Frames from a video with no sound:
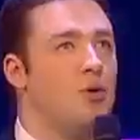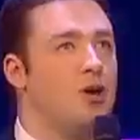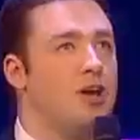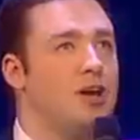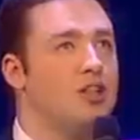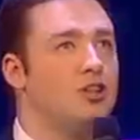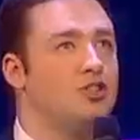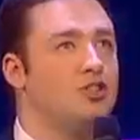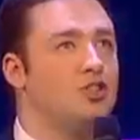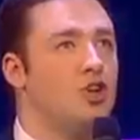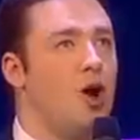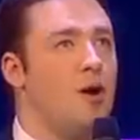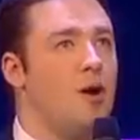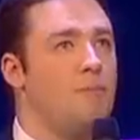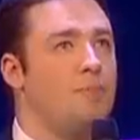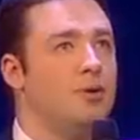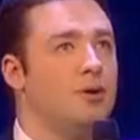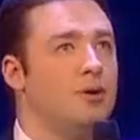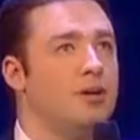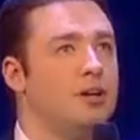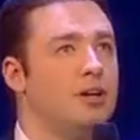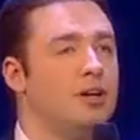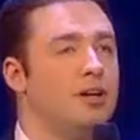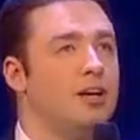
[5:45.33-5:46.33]
okay at the top?
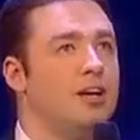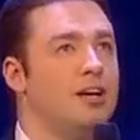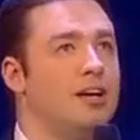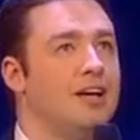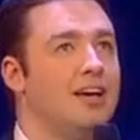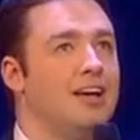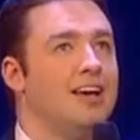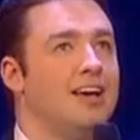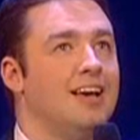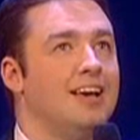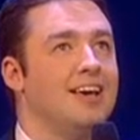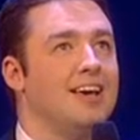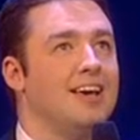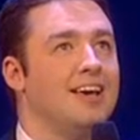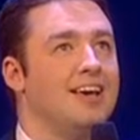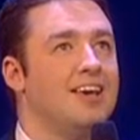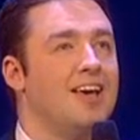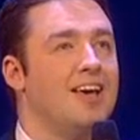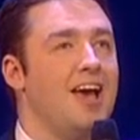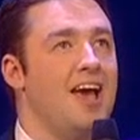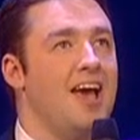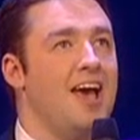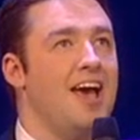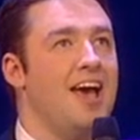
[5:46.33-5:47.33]

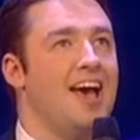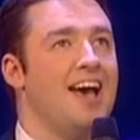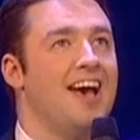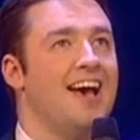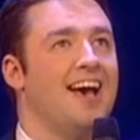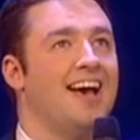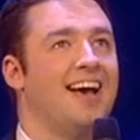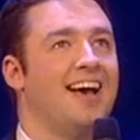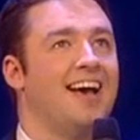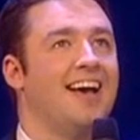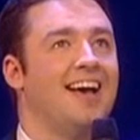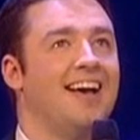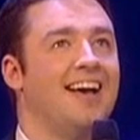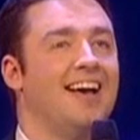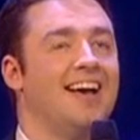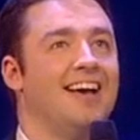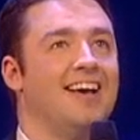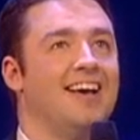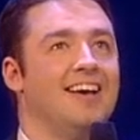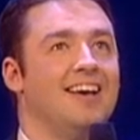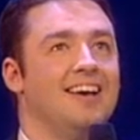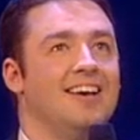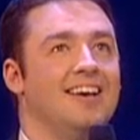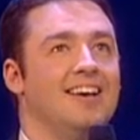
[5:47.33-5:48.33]
Yeah.
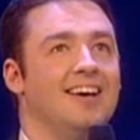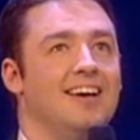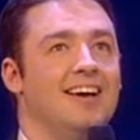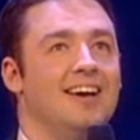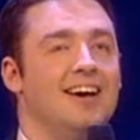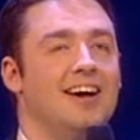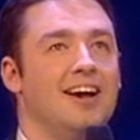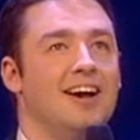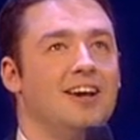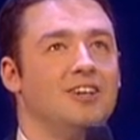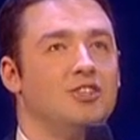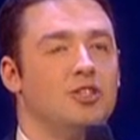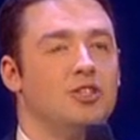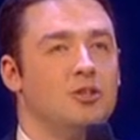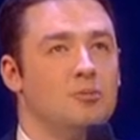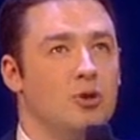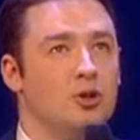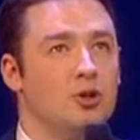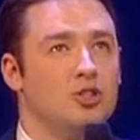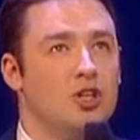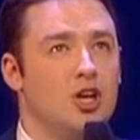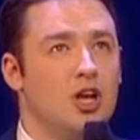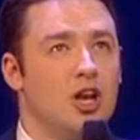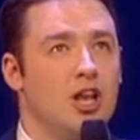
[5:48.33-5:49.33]
Ah, you should have
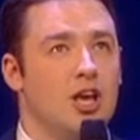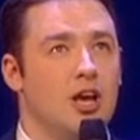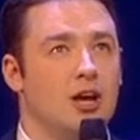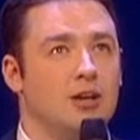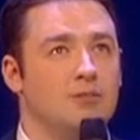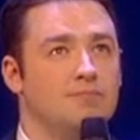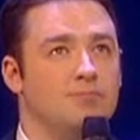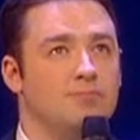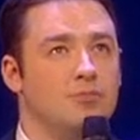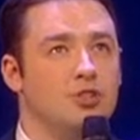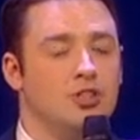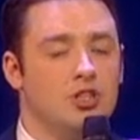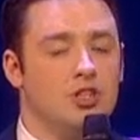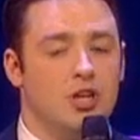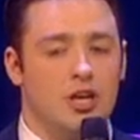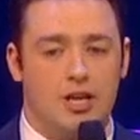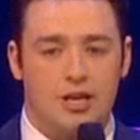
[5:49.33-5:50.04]
booked earlier, shouldn't you?